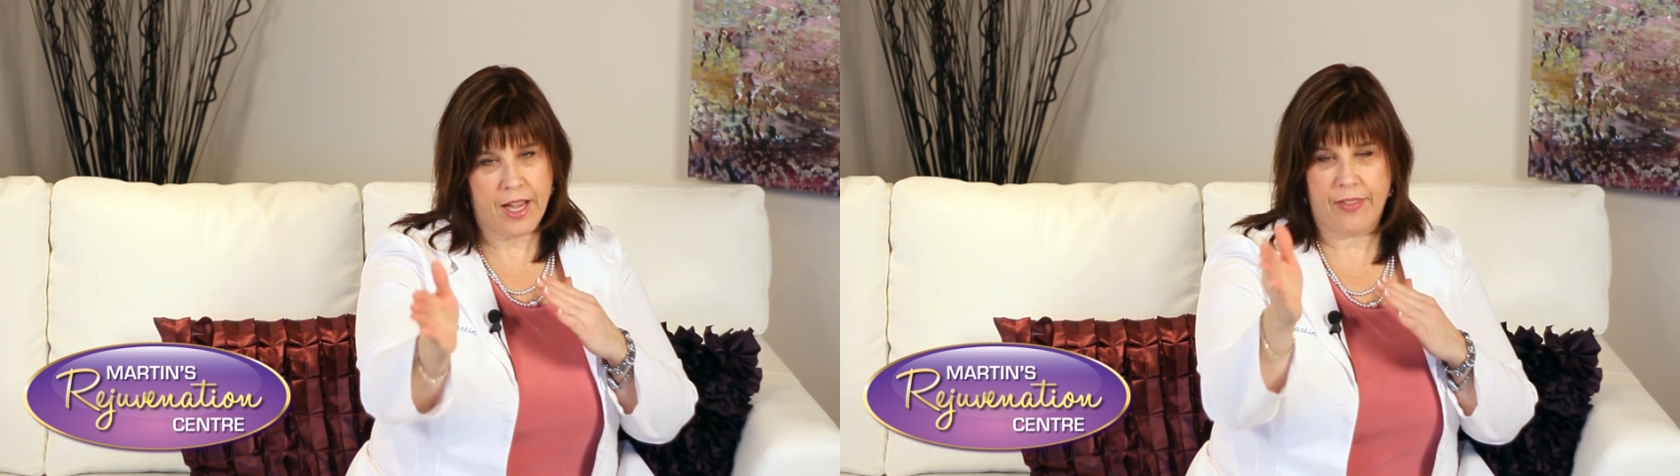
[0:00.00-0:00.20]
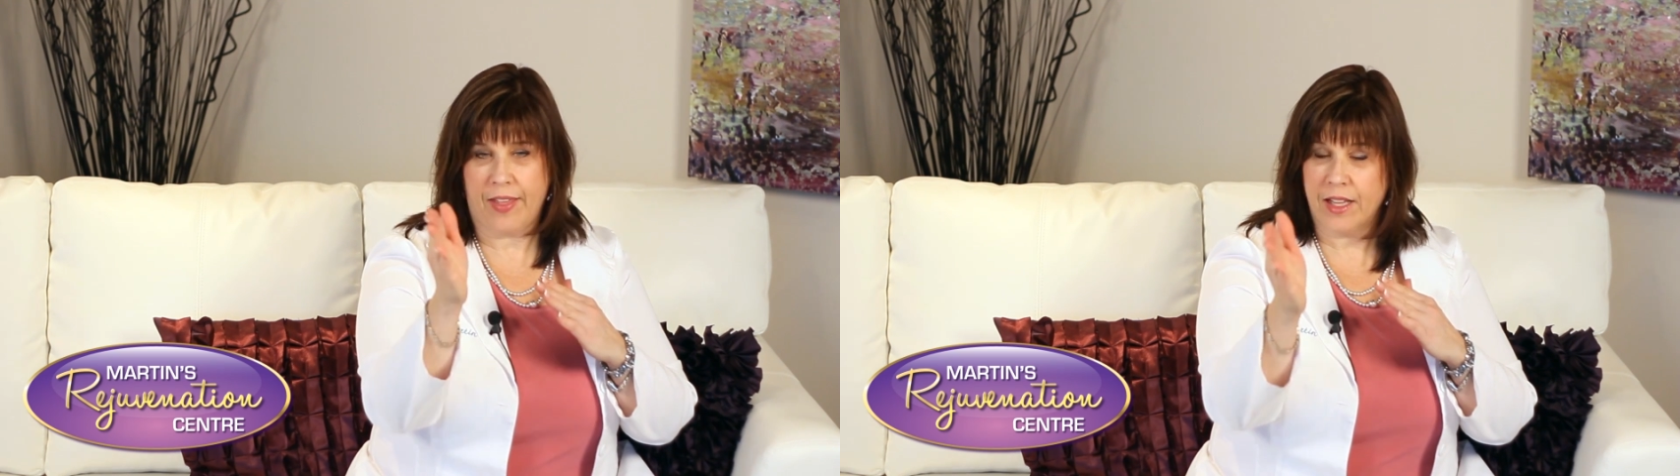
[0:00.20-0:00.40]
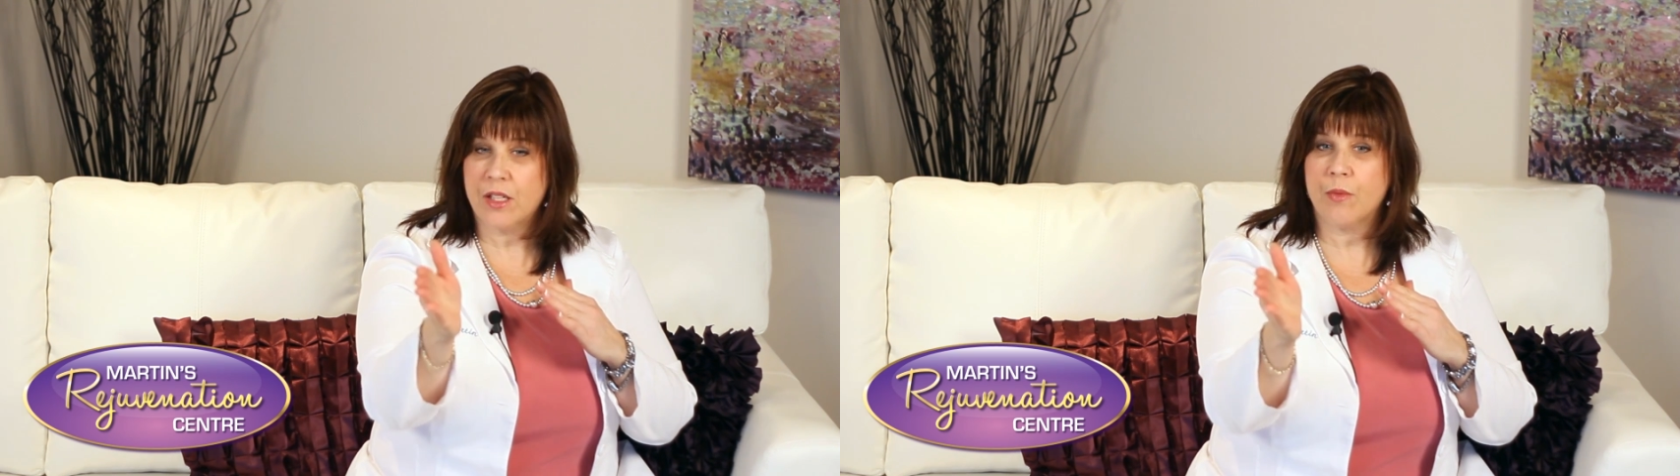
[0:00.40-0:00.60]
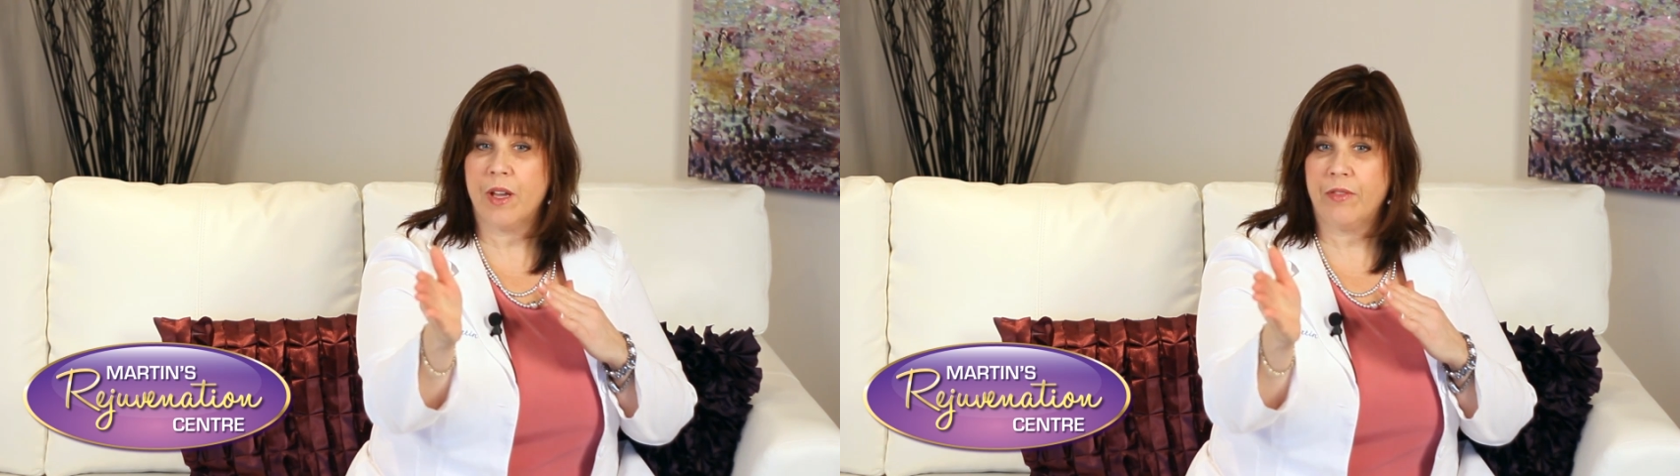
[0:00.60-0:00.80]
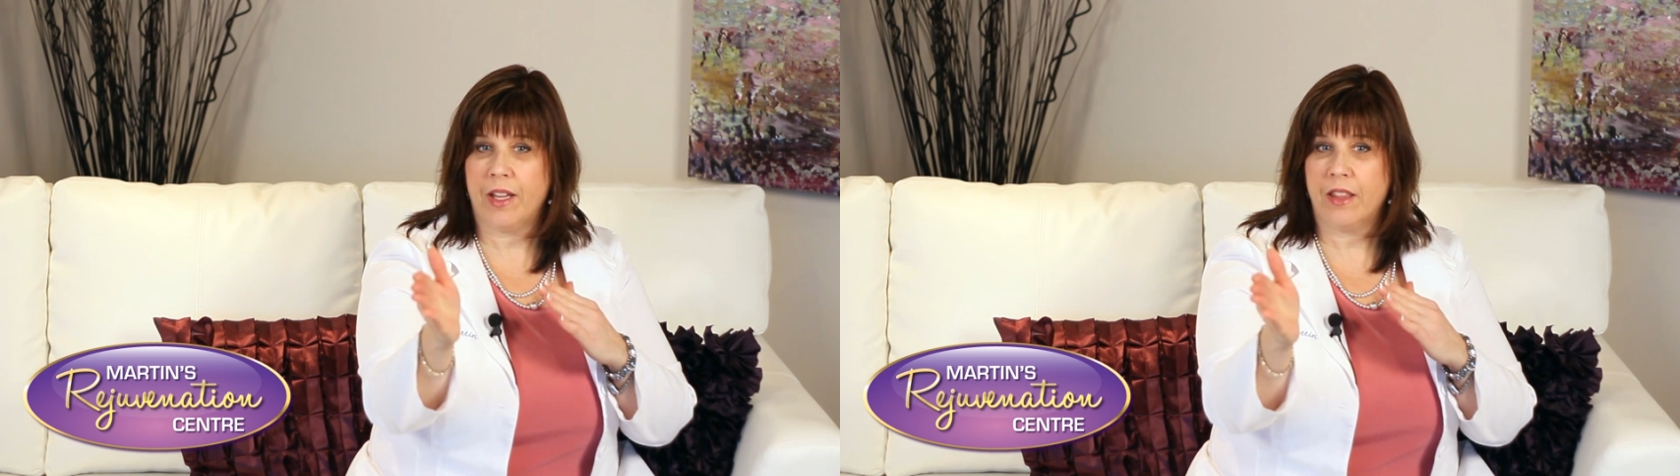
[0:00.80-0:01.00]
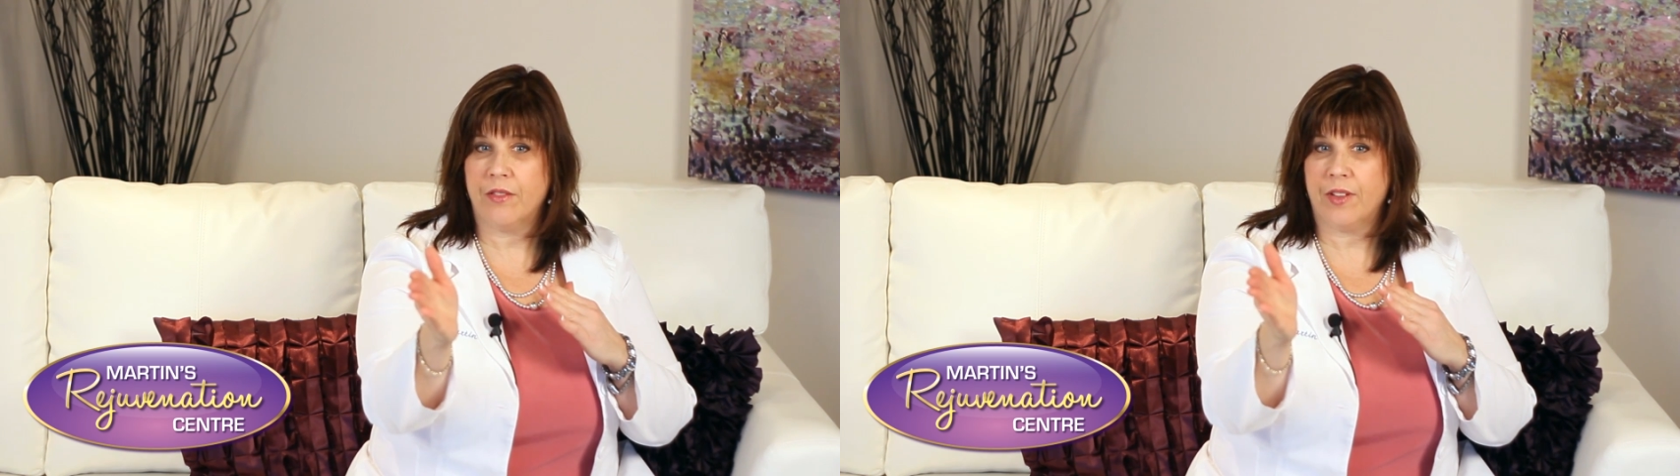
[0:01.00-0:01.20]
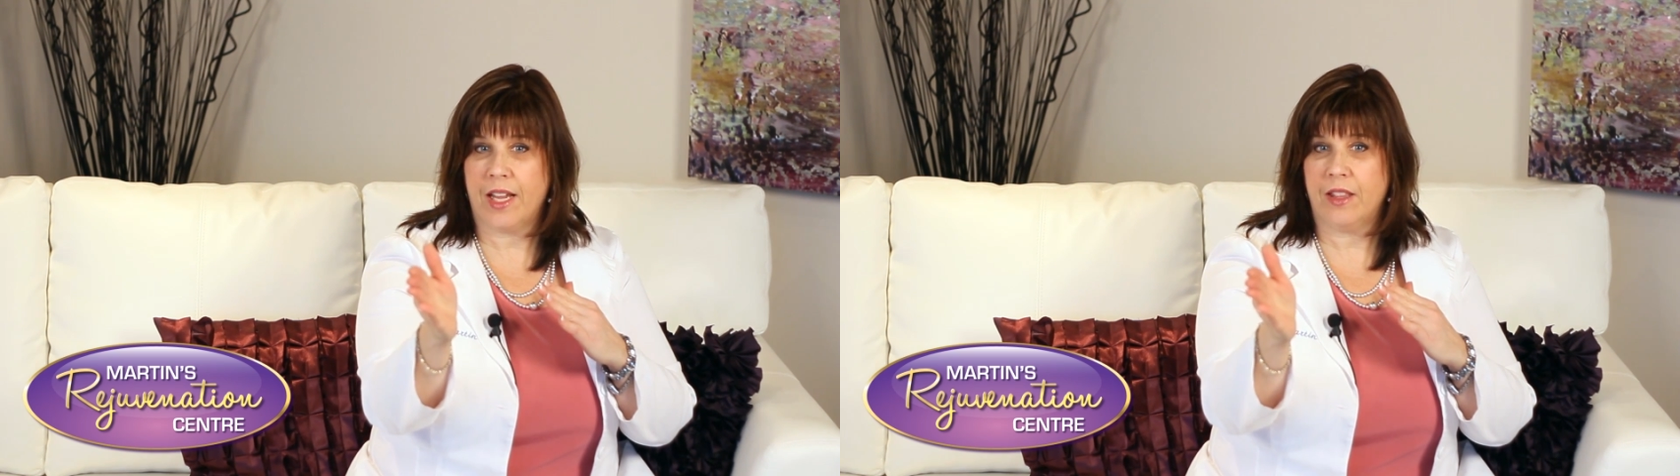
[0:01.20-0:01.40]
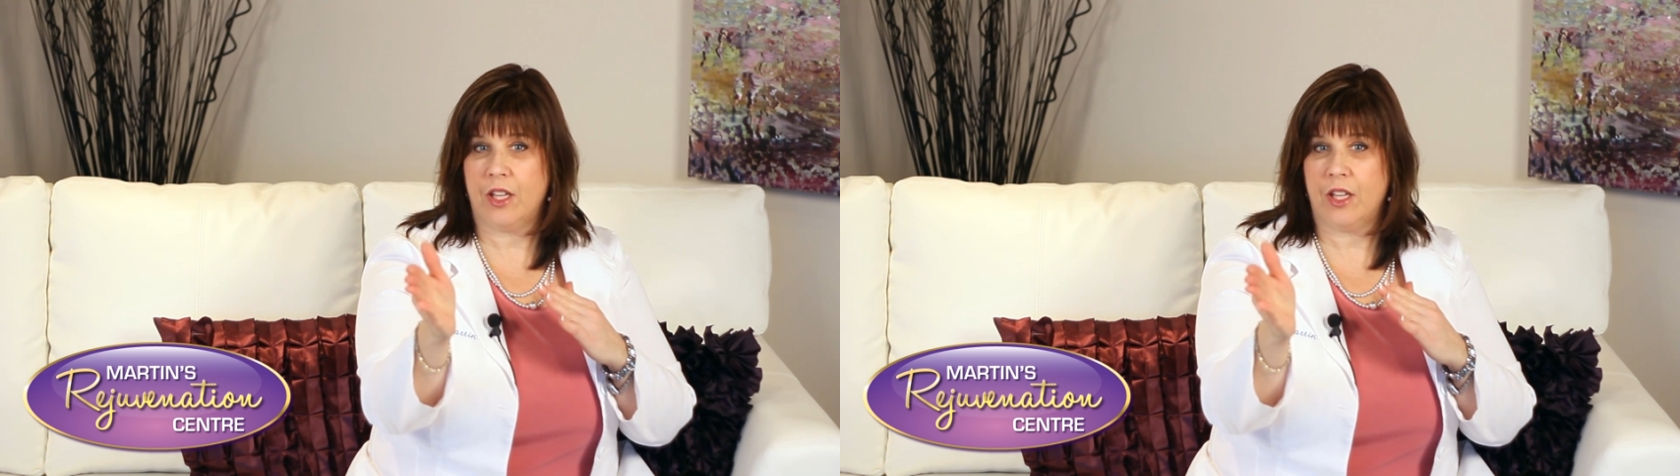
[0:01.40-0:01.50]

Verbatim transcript: and that's the wavelength of light